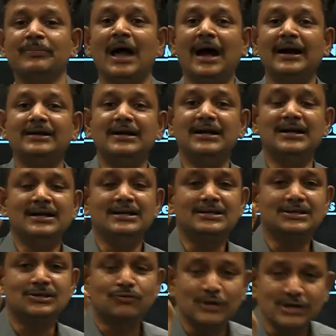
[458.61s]
And any
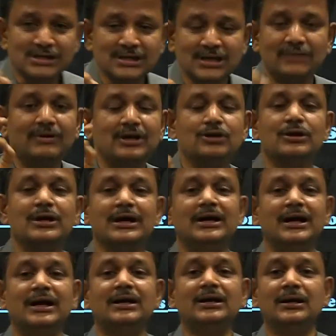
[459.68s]
question, when you read
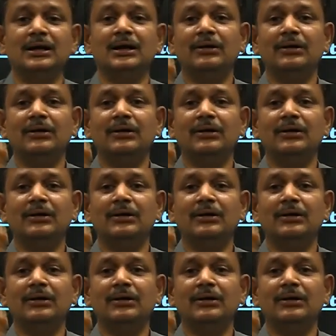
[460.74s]
it,